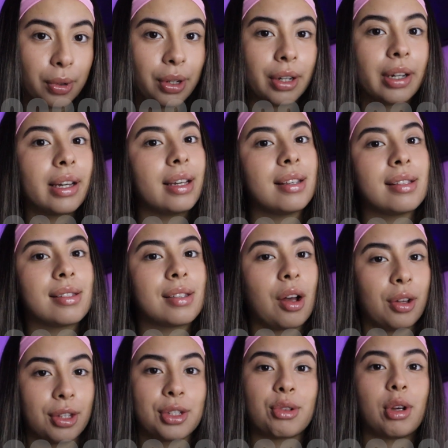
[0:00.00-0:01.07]
is
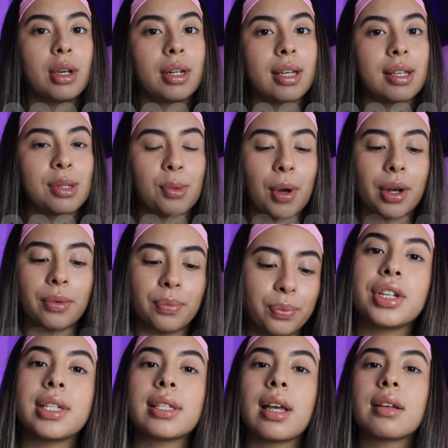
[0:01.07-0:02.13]
on the screen as well.
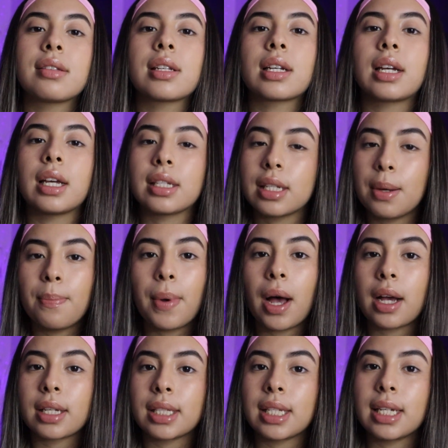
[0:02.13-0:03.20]
She sells custom
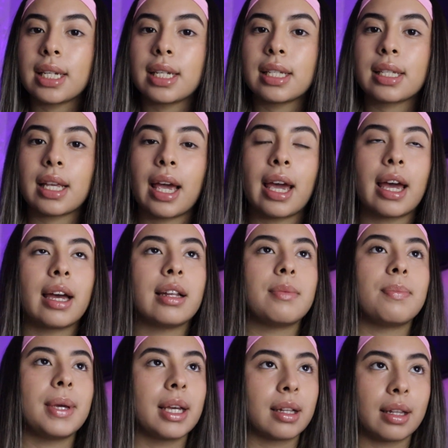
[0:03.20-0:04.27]
boxes
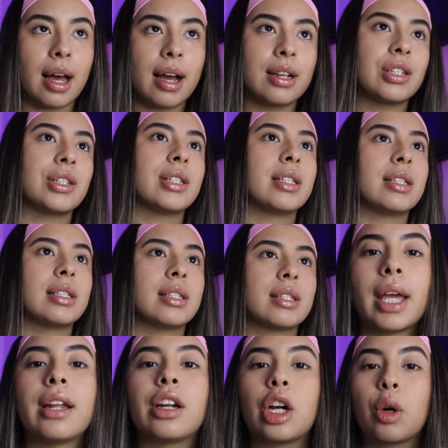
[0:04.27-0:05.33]
and mink lashes,
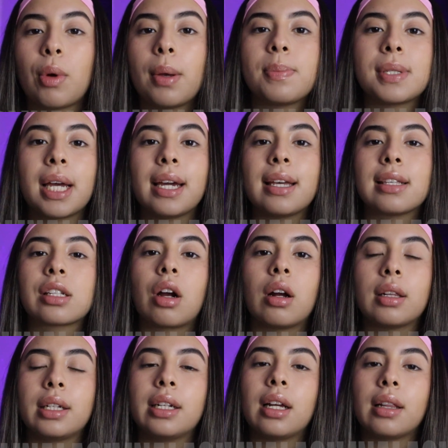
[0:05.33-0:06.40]
and her website is
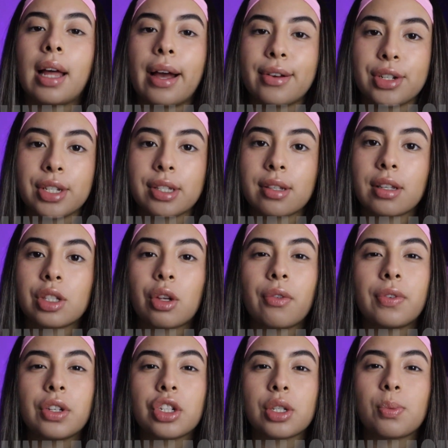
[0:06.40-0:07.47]
Carlina Lashes. So
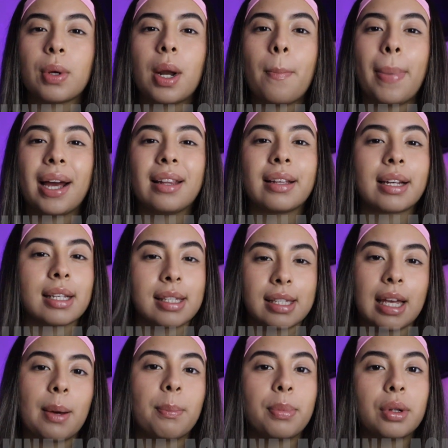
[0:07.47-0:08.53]
if you just want to buy like a
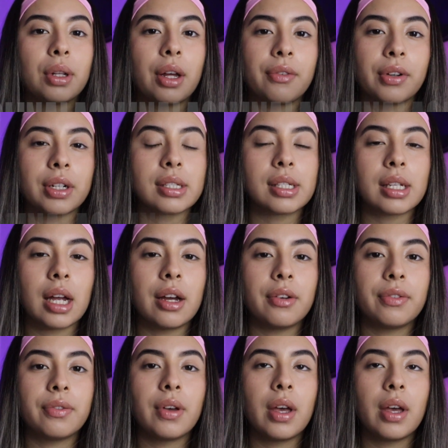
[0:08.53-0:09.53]
sample of her stuff,